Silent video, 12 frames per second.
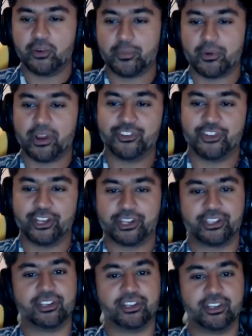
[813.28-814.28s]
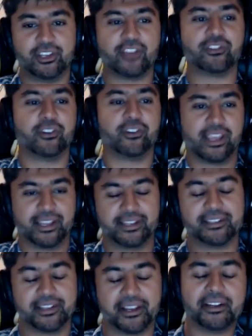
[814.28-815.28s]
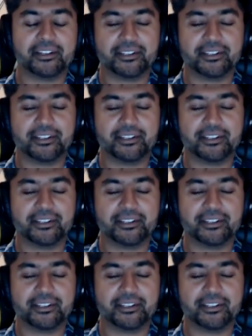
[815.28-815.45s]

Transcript: new project yesterday. Yeah.